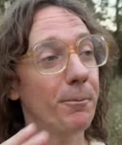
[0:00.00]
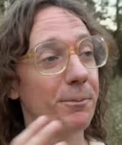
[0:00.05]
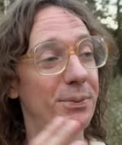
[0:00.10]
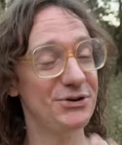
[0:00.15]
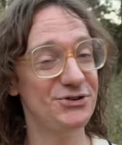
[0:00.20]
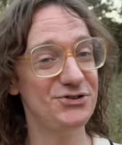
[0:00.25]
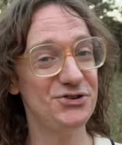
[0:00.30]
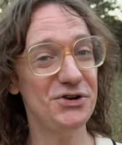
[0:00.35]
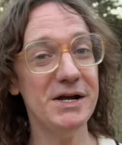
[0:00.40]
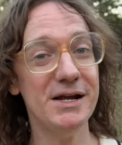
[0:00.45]

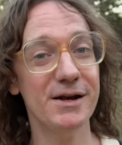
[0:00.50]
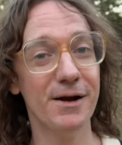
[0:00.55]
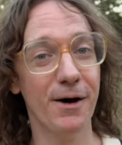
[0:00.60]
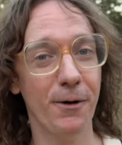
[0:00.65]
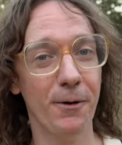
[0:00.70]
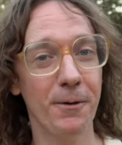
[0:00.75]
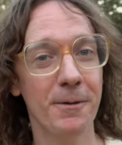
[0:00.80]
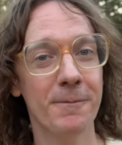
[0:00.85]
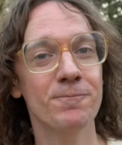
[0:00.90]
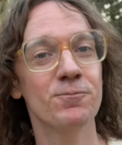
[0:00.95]

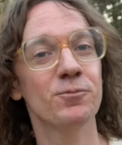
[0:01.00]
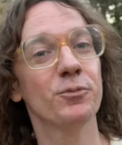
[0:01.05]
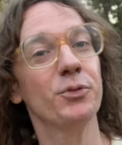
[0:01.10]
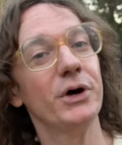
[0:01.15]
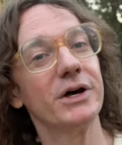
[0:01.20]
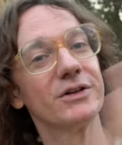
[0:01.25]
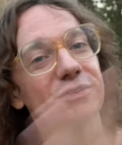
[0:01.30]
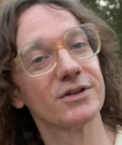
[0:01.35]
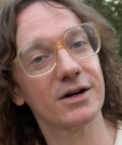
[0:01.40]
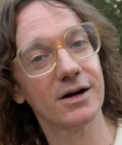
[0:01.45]
Pacino
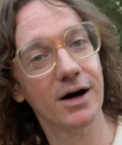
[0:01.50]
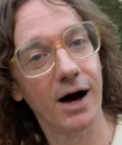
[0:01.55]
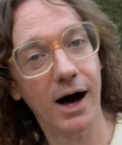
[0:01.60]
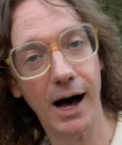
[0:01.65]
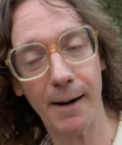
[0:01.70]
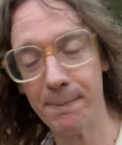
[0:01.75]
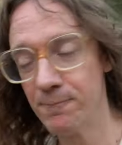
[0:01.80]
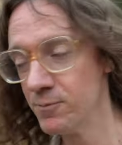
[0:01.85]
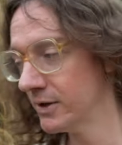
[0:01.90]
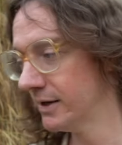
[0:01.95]
plays a
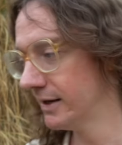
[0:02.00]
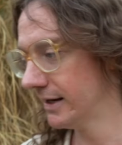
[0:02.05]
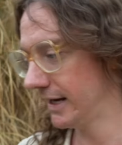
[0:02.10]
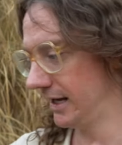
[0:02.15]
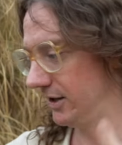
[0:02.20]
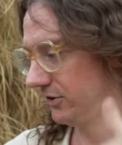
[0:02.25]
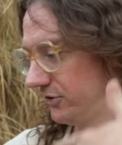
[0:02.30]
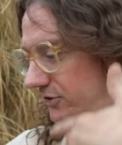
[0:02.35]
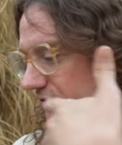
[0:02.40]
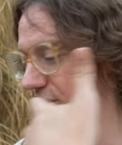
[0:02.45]
cop,
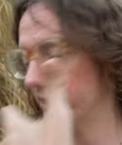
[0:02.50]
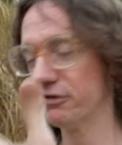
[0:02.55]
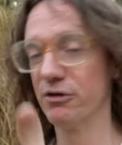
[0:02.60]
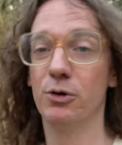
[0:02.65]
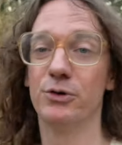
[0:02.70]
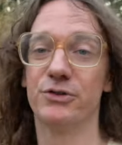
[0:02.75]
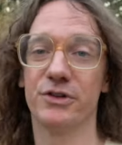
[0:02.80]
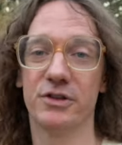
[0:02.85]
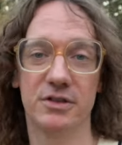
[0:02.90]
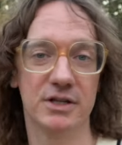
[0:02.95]
and De
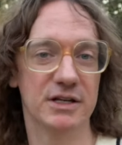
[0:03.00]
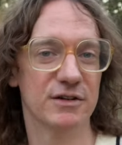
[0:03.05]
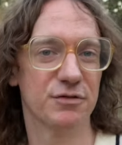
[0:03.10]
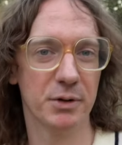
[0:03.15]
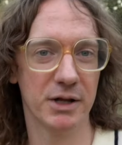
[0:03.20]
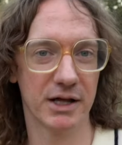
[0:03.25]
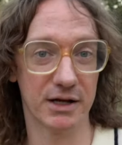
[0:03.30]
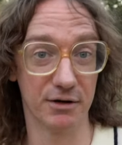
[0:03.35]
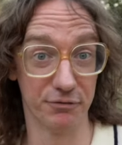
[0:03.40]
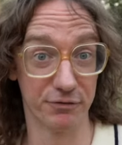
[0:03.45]
Niro is a
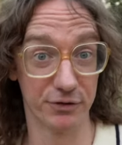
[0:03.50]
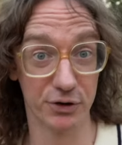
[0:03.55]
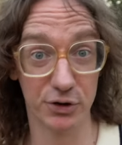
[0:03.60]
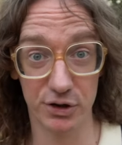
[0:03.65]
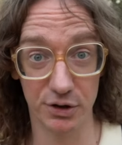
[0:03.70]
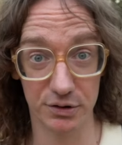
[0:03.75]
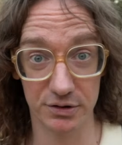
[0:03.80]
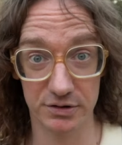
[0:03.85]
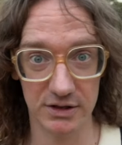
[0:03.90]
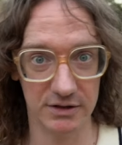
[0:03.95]
thief, but like a
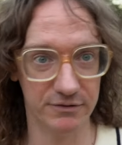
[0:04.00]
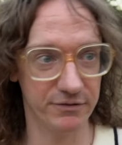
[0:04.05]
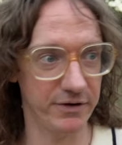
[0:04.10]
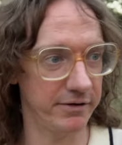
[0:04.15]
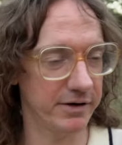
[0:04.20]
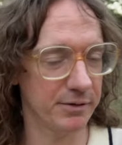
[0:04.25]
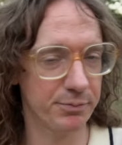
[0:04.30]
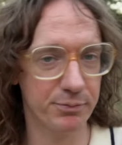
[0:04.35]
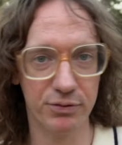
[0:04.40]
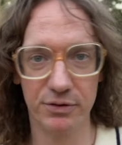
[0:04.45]
Virgo thief.
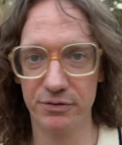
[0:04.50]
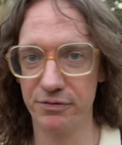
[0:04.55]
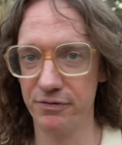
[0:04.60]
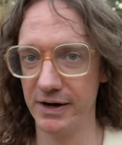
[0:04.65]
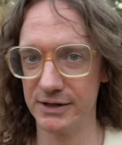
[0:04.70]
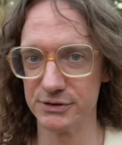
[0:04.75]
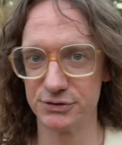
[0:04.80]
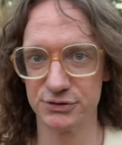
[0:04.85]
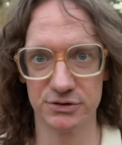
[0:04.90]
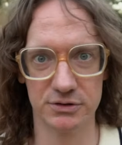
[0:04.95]
Very
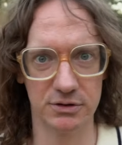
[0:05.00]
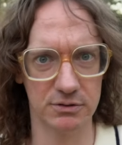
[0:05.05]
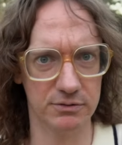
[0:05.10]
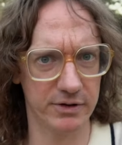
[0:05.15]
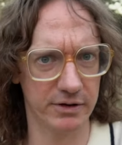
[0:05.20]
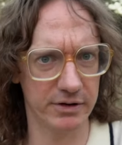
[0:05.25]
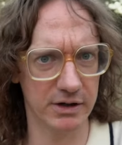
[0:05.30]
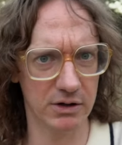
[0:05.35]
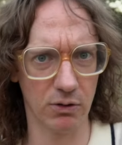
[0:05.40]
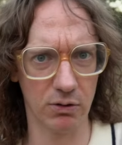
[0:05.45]
professional,
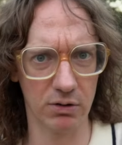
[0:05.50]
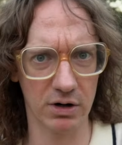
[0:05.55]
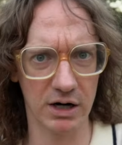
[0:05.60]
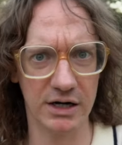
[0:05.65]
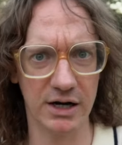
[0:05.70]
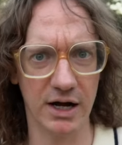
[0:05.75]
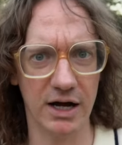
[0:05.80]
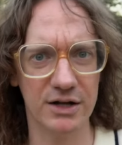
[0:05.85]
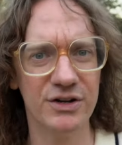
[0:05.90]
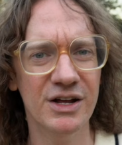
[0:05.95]
very
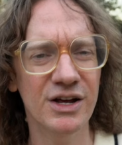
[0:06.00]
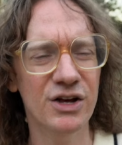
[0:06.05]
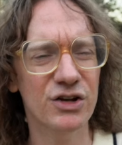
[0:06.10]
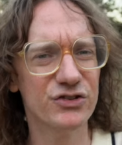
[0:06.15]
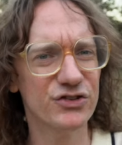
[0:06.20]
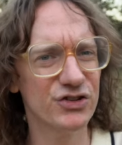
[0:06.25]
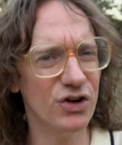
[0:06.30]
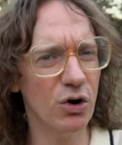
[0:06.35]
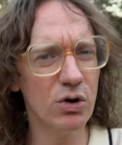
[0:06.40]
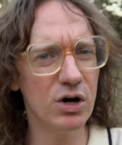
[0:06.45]
organized.
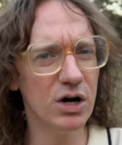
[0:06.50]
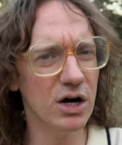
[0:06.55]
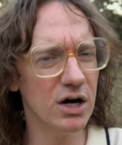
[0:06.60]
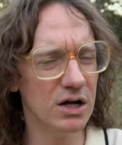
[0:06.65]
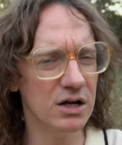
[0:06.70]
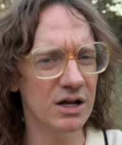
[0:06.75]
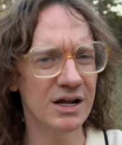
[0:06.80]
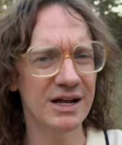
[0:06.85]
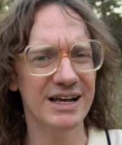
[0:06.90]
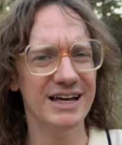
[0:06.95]
So
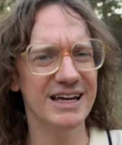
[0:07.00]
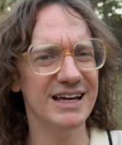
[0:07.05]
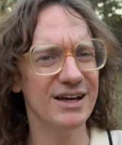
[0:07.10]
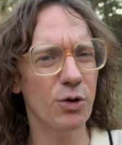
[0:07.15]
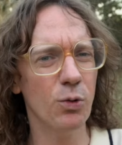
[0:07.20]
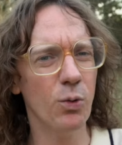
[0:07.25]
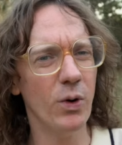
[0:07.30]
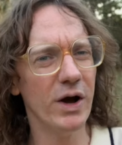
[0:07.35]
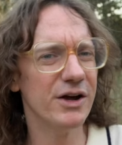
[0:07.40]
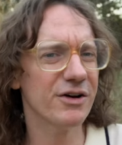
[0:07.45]
good
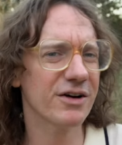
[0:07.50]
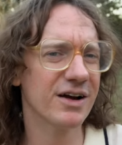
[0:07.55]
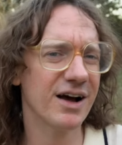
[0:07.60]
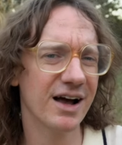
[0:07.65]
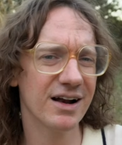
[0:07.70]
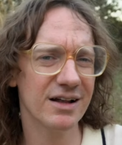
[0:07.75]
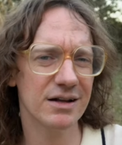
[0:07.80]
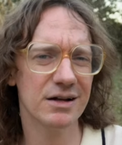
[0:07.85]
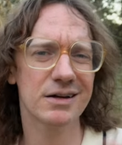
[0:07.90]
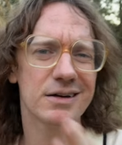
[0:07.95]
in a way you're
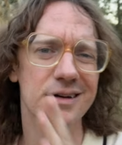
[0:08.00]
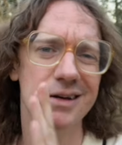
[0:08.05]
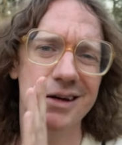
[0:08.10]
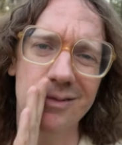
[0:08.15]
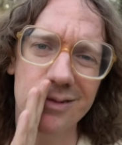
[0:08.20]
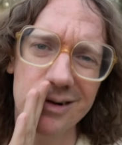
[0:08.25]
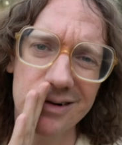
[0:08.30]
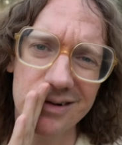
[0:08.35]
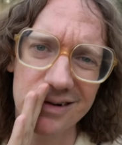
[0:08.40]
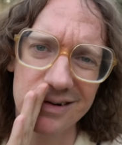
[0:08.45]
kind of like,
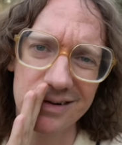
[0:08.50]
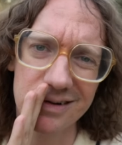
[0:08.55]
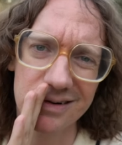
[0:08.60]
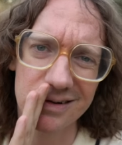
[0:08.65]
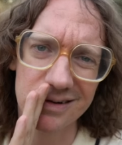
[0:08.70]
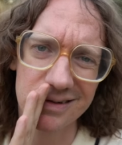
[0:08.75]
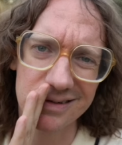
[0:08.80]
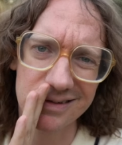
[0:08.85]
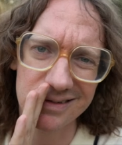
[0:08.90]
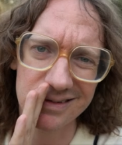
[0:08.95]
can't we
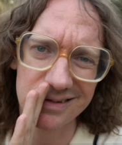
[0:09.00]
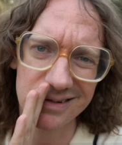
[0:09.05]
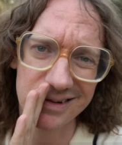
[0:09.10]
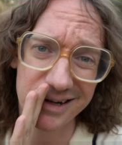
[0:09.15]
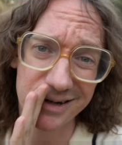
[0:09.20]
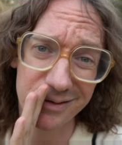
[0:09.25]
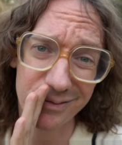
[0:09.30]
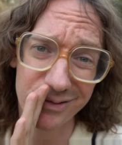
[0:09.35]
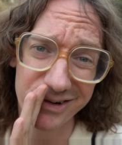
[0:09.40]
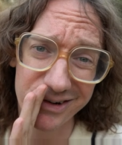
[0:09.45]
just
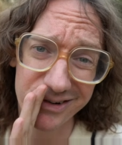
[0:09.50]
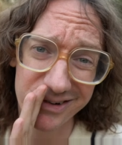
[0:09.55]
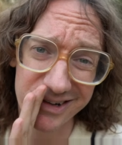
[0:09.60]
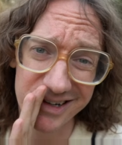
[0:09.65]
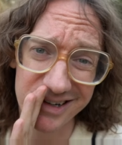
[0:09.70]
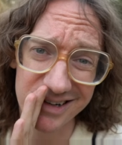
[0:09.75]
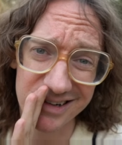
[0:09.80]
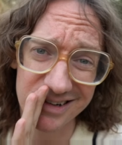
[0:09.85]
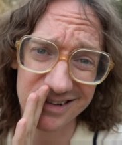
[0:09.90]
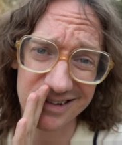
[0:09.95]
let him do
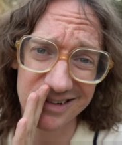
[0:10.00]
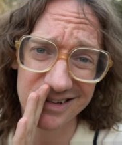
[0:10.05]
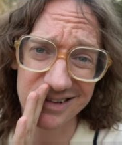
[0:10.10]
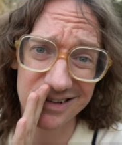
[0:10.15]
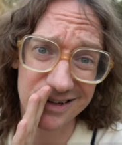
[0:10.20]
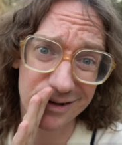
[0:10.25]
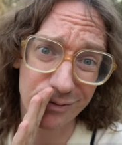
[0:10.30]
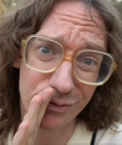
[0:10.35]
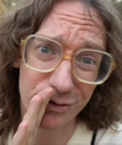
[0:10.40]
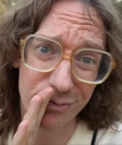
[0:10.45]
it? It
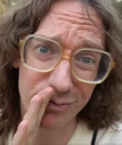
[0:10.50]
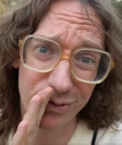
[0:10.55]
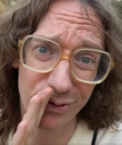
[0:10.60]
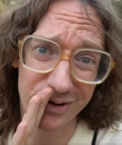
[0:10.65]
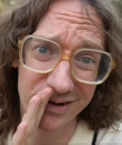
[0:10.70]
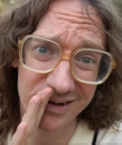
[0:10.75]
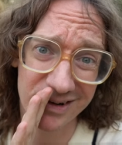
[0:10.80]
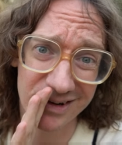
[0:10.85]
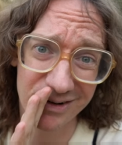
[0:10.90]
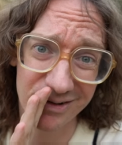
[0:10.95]
seems
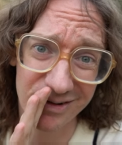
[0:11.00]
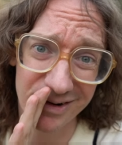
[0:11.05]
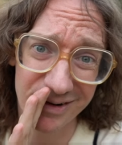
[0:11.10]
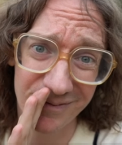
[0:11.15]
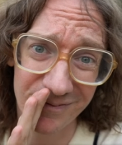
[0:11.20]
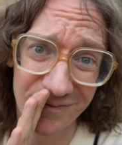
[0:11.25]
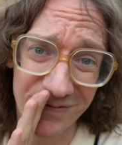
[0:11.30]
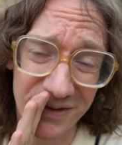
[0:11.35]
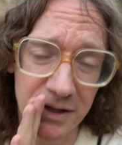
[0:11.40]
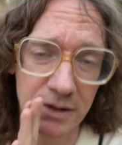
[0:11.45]
important to
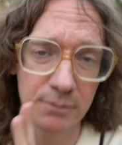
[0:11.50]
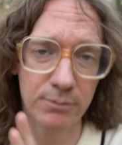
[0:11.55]
him.